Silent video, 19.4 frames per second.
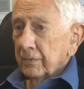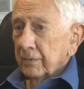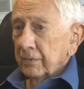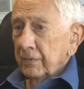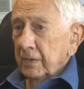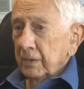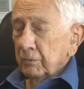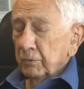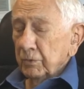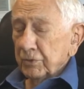
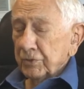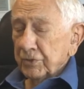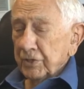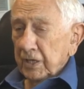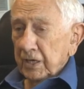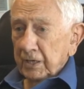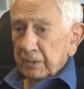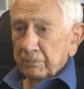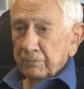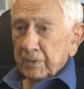that was
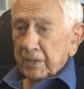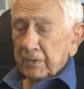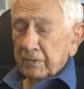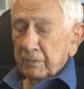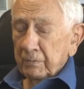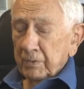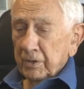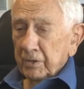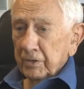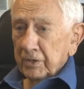set up by the
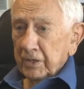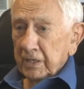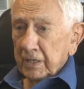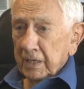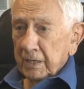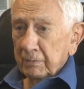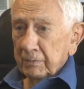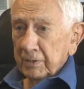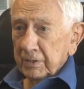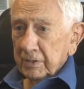American
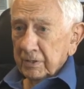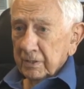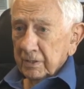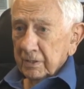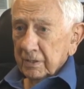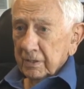Army.